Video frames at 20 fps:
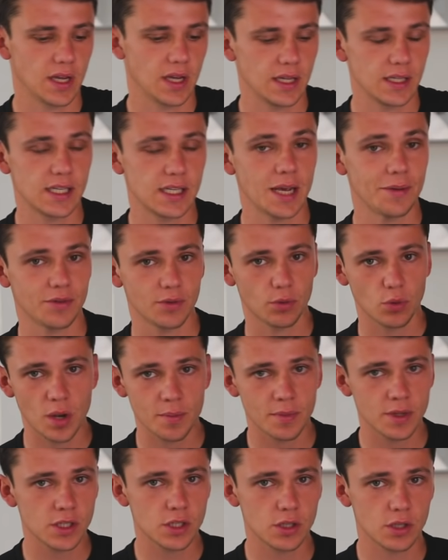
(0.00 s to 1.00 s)
In terms of
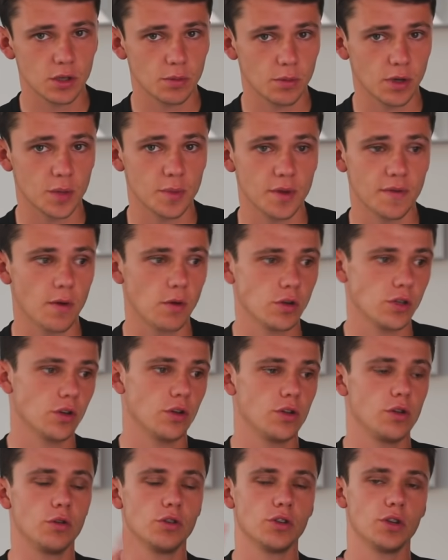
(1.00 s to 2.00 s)
equipment, we're going to be focusing
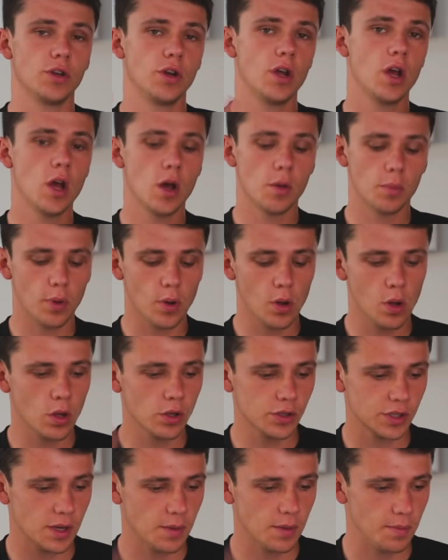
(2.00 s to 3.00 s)
on using
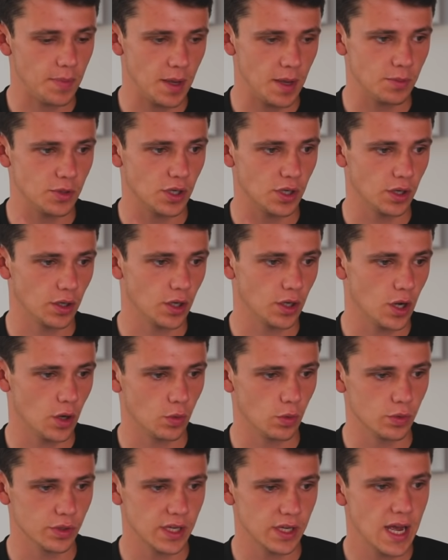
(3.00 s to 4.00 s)
balls, bibs and
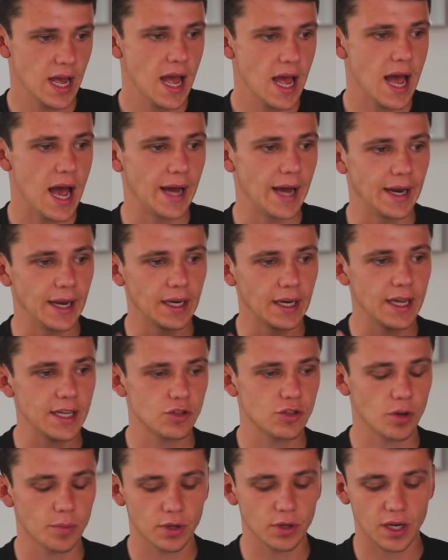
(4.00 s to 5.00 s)
cones, and then
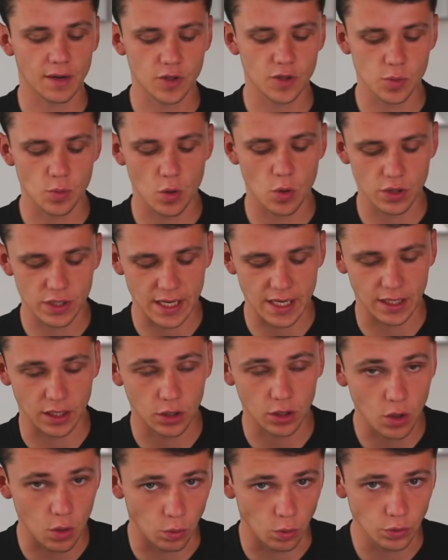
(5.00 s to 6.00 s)
later on we're going to have
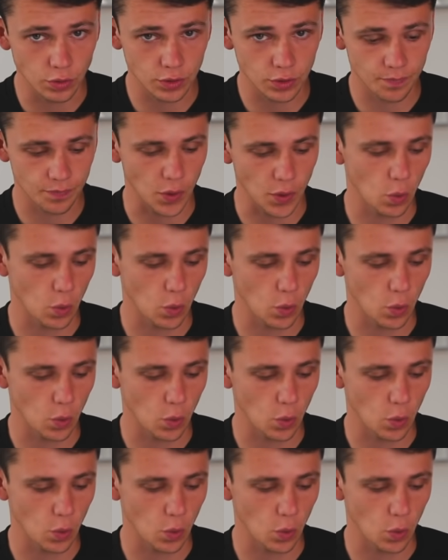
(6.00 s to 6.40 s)
small-sided goals.